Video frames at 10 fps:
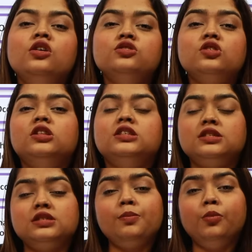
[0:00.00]
so this
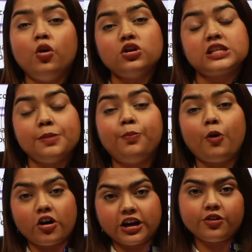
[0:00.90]
is the most
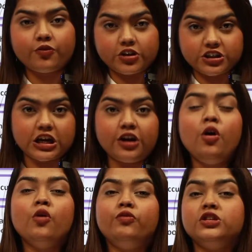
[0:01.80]
important question
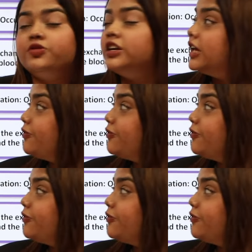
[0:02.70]
which will